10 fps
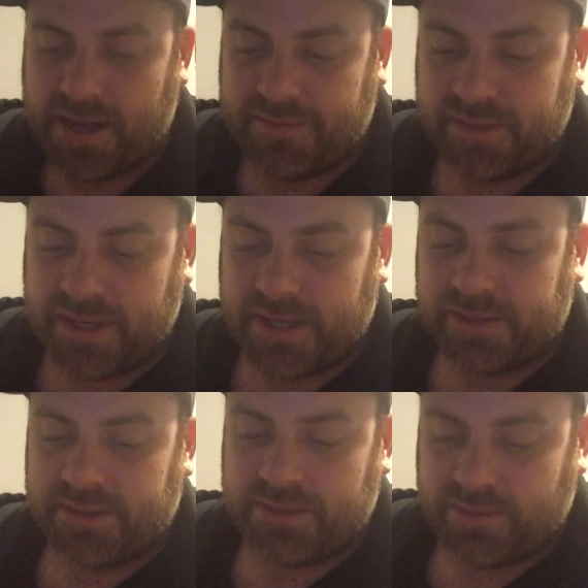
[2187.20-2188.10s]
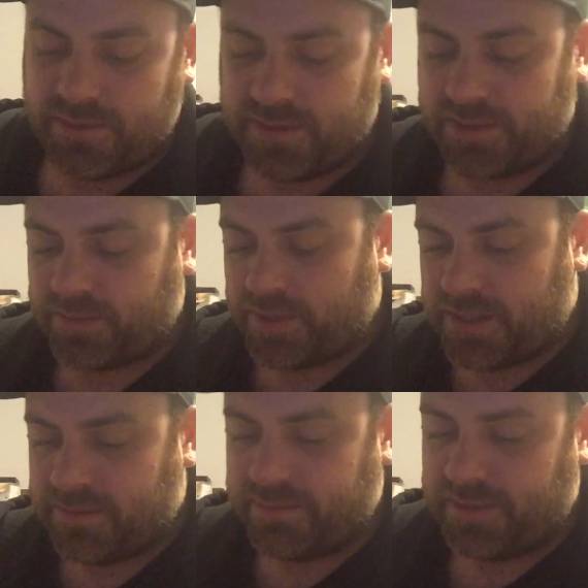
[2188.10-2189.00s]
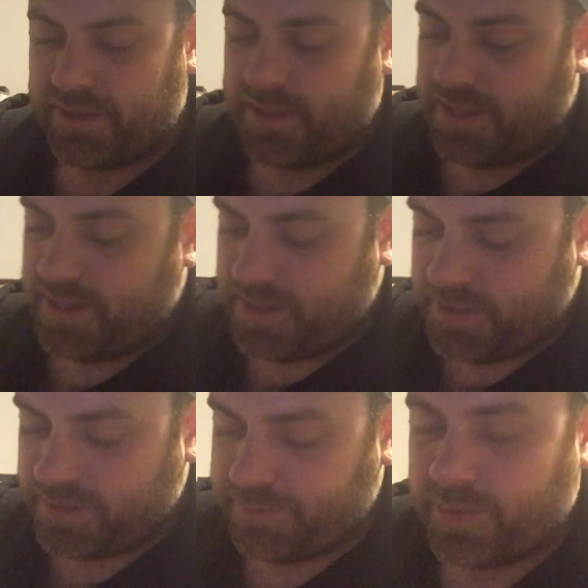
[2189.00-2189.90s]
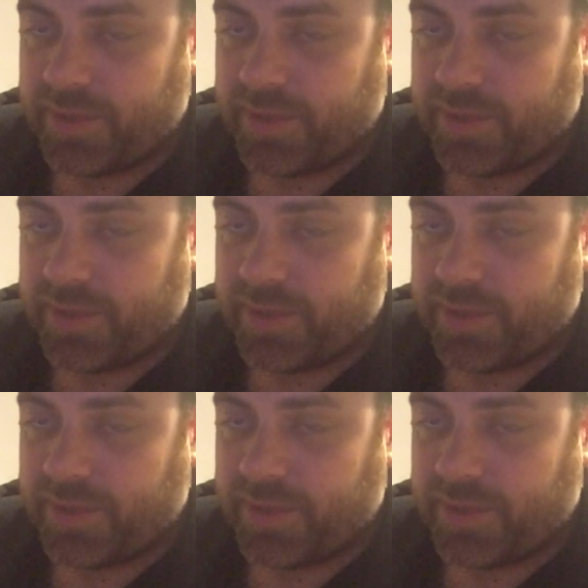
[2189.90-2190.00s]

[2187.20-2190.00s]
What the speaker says: have an island or a swamp. Is It